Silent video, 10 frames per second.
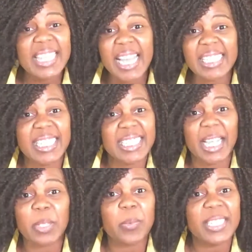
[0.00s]
And that's
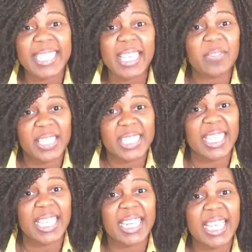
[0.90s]
exactly what
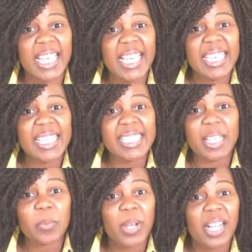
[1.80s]
David did. He
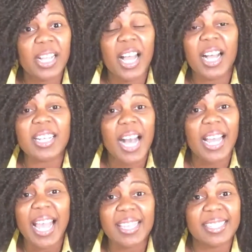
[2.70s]
said, well,
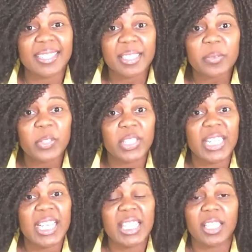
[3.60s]
God has
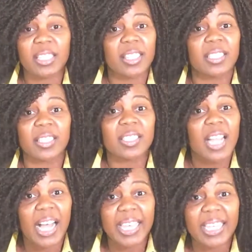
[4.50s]
delivered
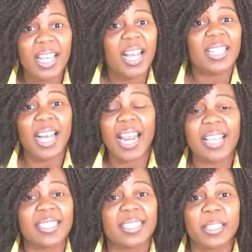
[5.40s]
the lion,
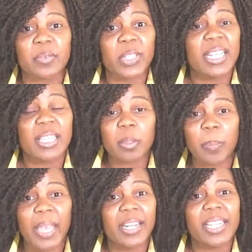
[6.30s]
God has delivered
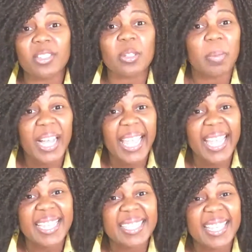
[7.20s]
the bear into my
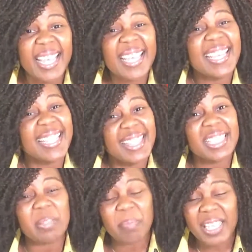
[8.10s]
hands,
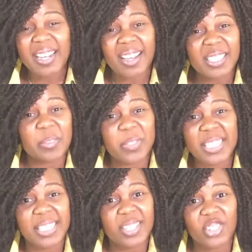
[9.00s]
and this mean, ugly
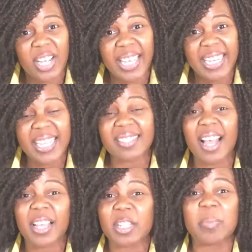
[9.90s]
Philistine giant,
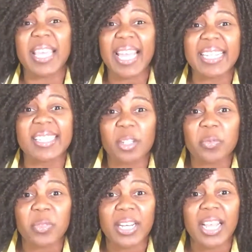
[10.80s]
he's not going to be any
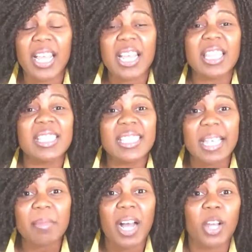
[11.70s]
different. The
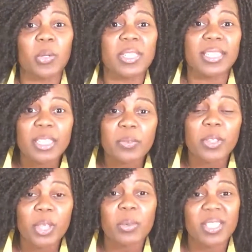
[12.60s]
same God who
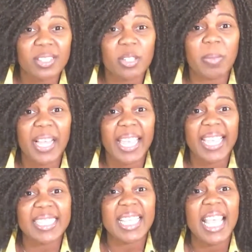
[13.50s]
delivered those into my
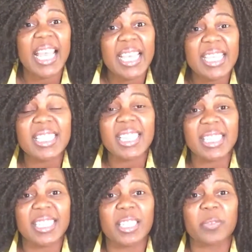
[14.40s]
hands, he's
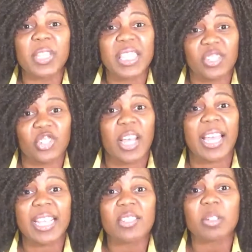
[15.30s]
going to deliver this
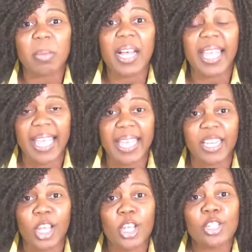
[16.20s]
giant into my
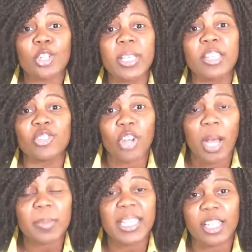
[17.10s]
hand. So he
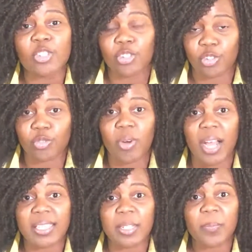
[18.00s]
jumped into
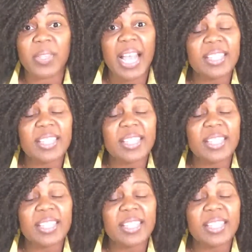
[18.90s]
trust.